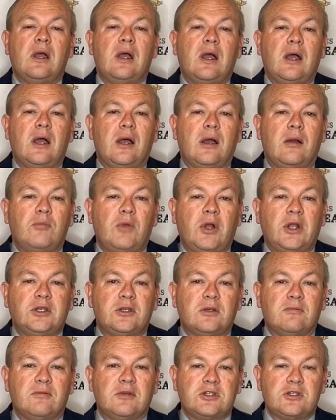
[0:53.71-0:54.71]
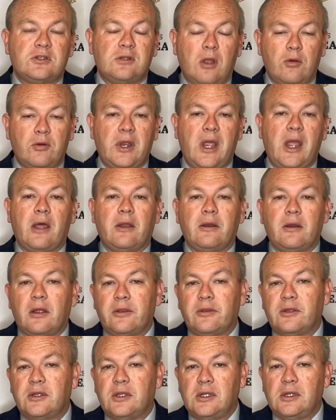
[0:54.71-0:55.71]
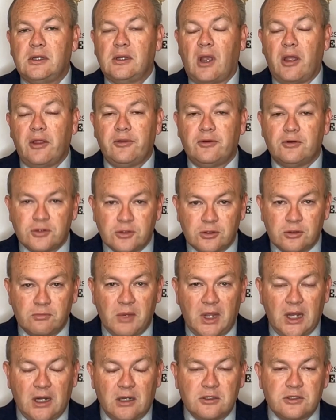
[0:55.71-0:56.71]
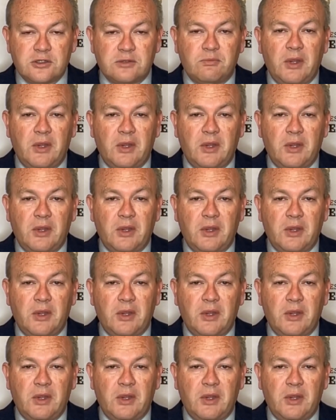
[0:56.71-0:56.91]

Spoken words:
much of a slowdown on the other two metals.